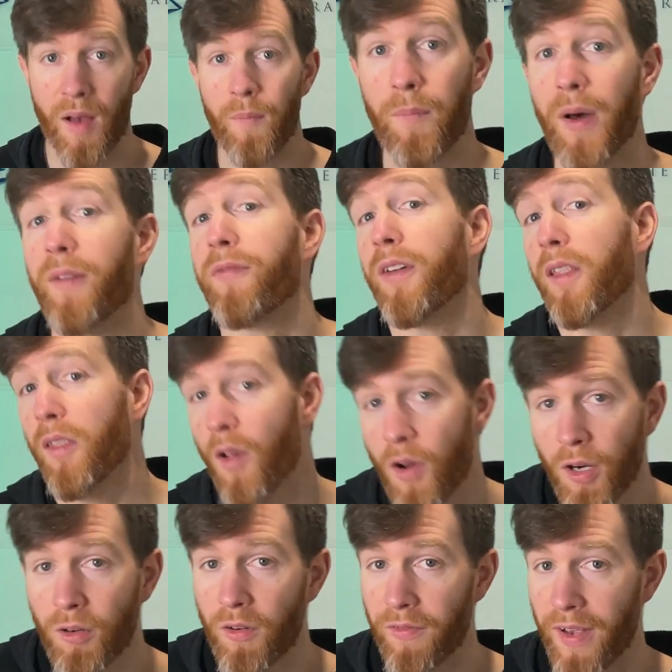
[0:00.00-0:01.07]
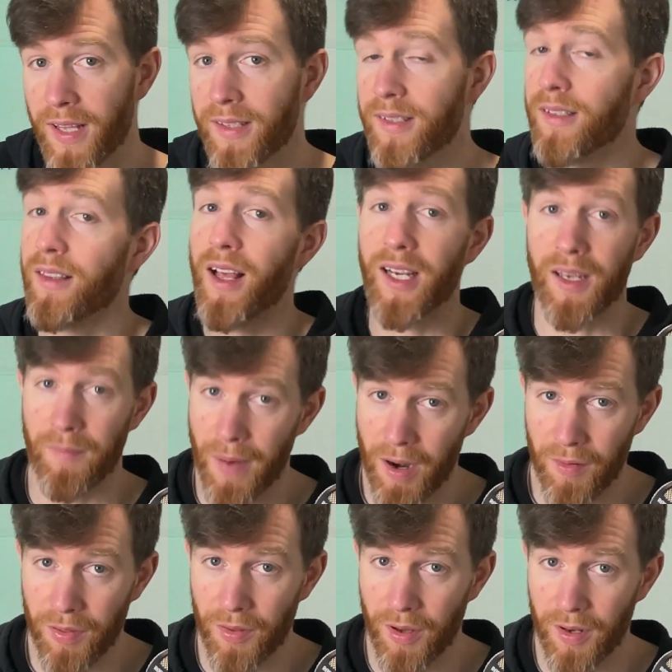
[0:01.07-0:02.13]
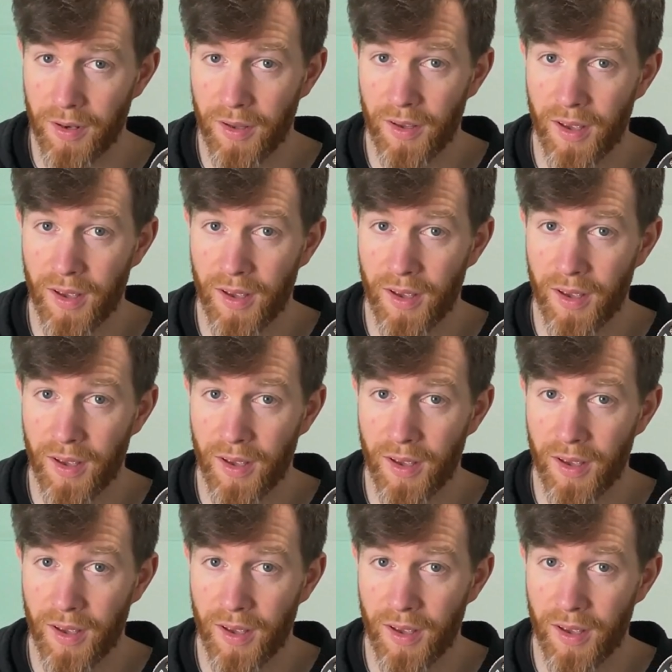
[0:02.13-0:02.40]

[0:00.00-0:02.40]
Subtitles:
but for longer events like a marathon,